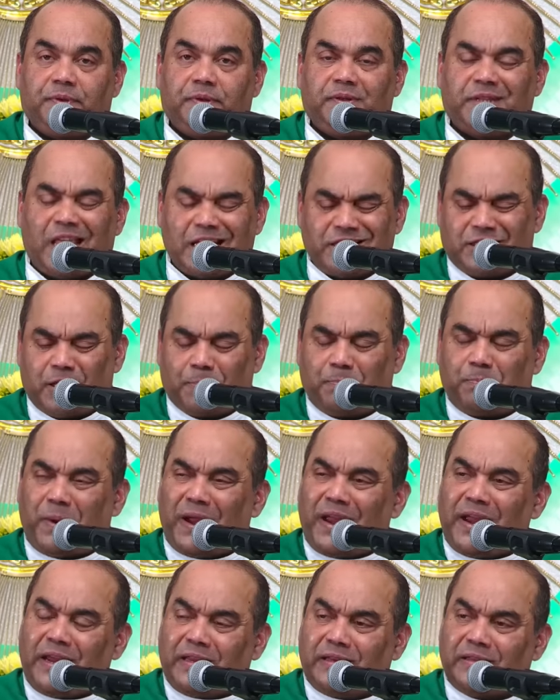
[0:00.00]
That's the
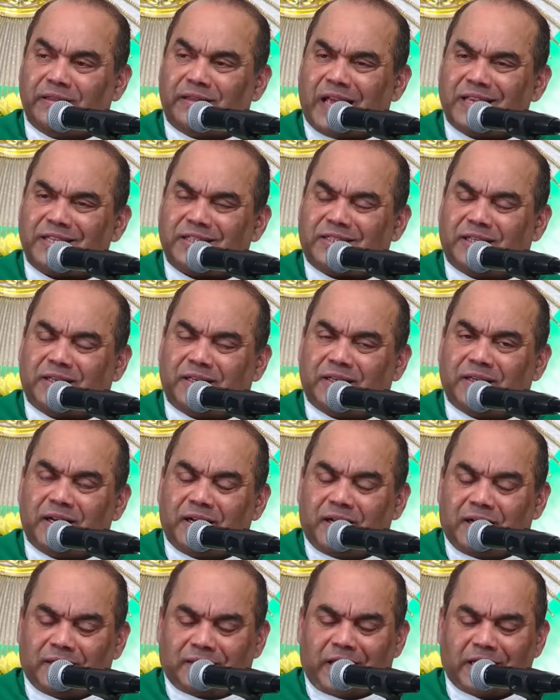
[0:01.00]
pain. That's the
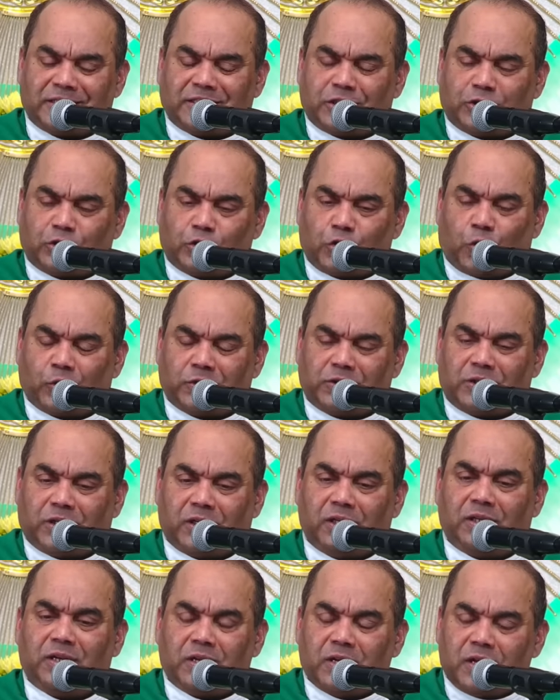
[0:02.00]

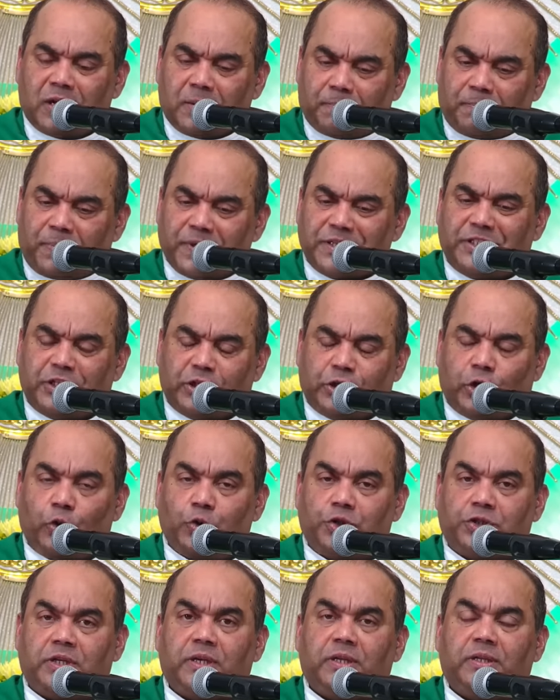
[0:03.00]
total
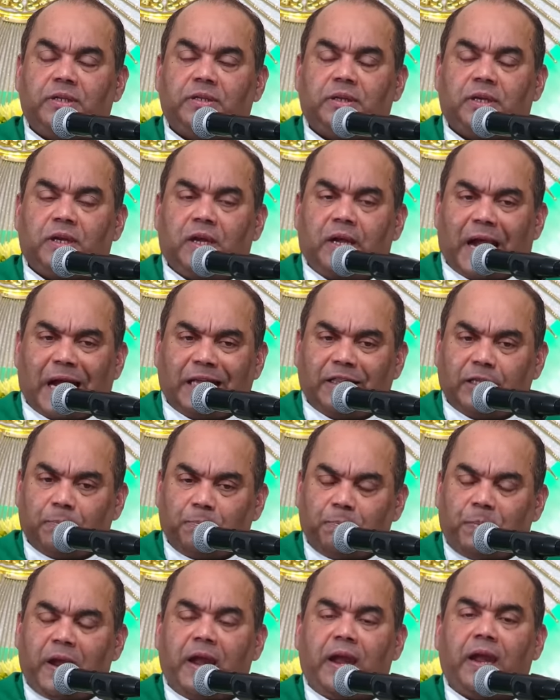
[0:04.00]
persecution and the
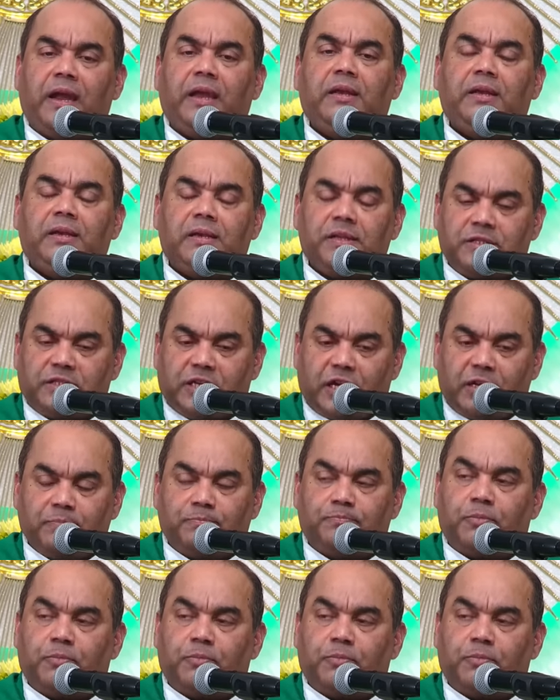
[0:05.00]
pain St.